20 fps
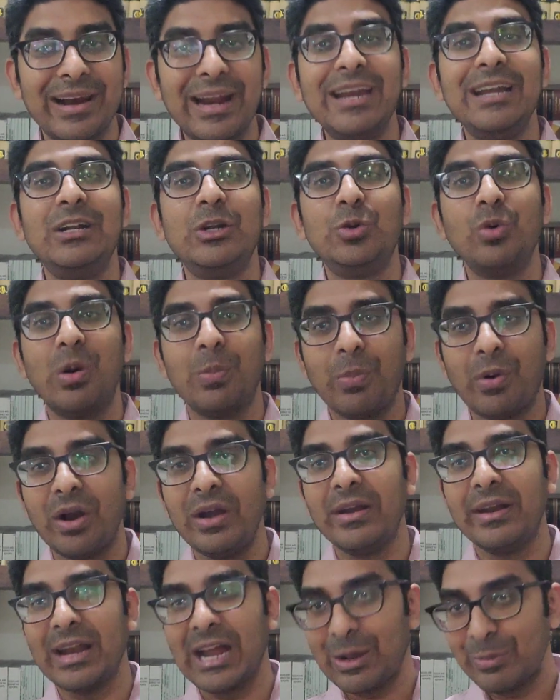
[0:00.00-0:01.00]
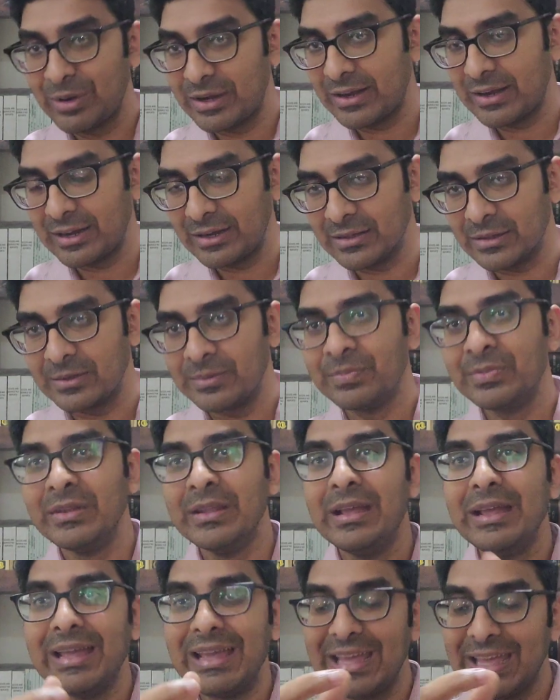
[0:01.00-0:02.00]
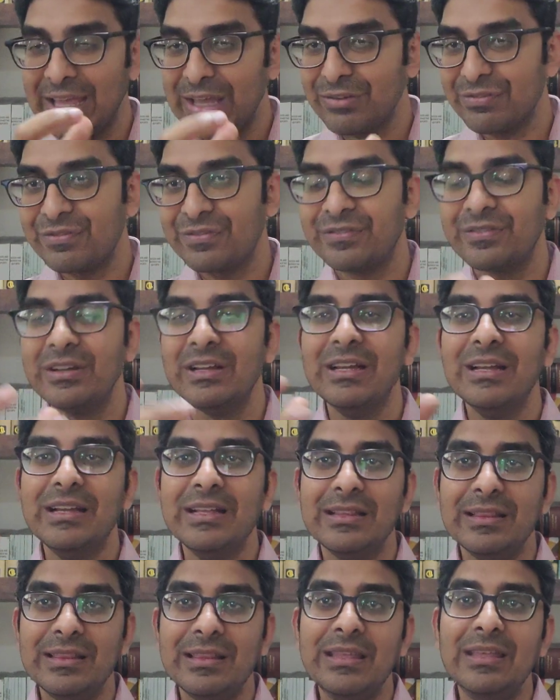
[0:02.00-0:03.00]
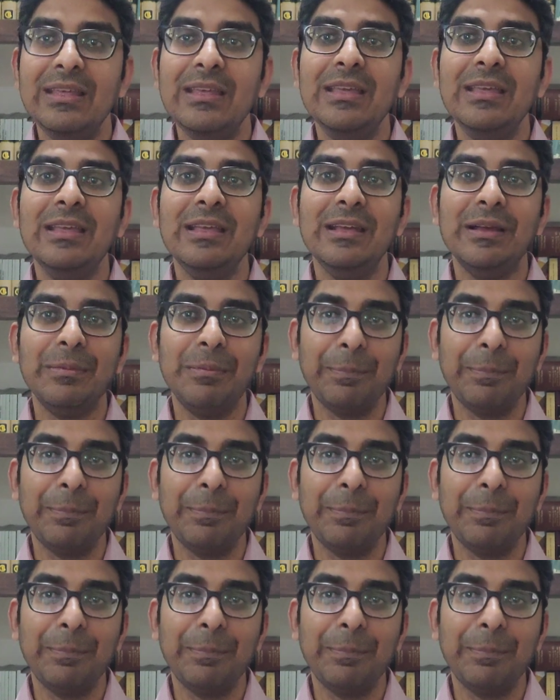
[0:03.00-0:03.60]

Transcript: right to appoint an arbitrator, if the